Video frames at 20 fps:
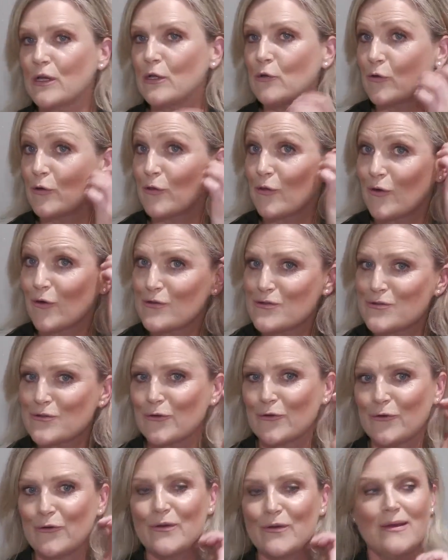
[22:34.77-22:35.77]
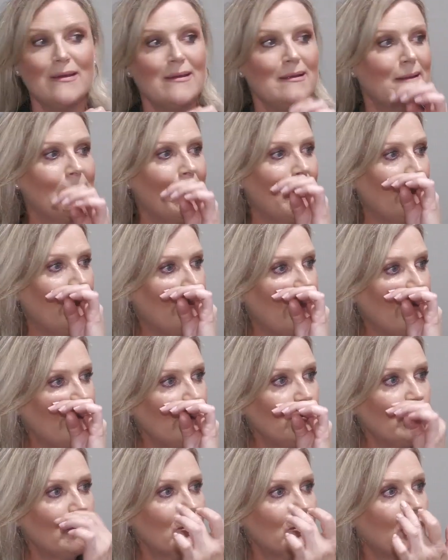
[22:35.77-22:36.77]
look at those two. Have a
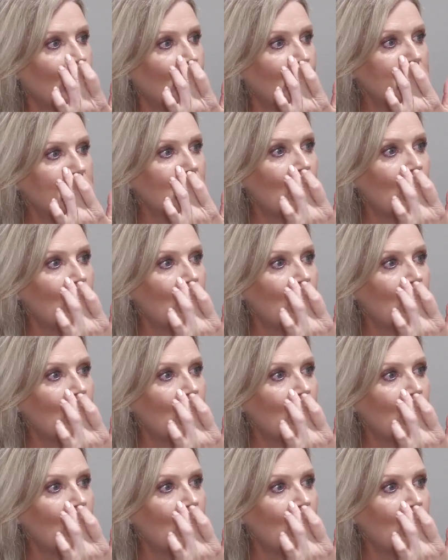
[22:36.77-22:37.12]
look at those.